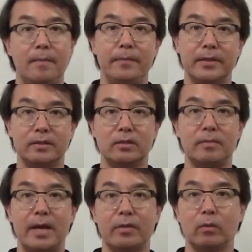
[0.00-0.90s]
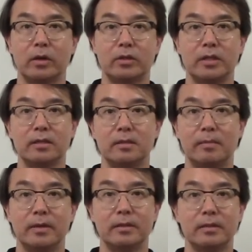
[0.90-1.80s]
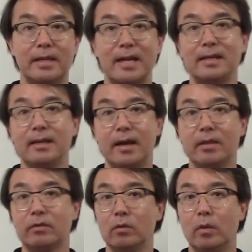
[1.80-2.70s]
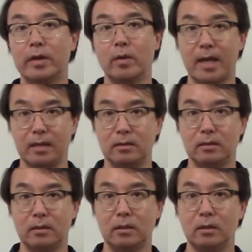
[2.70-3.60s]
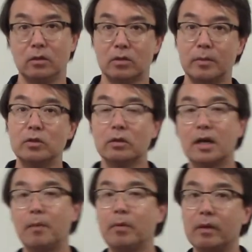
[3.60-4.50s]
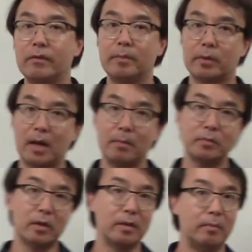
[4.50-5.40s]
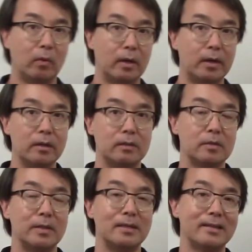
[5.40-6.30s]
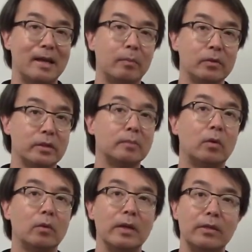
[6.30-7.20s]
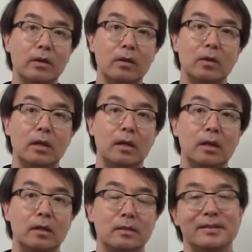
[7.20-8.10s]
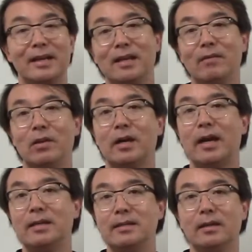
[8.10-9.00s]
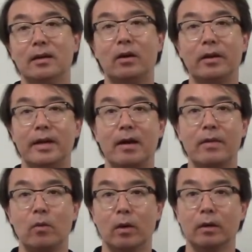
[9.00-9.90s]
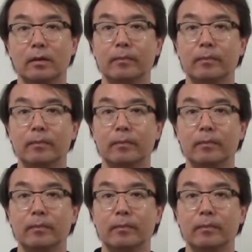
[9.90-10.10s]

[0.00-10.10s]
This is math worksheets numbers 99 through 108. So I'm going to do a couple of the problems on the board, some of the examples on the board with you, to kind of give you an idea on how they work.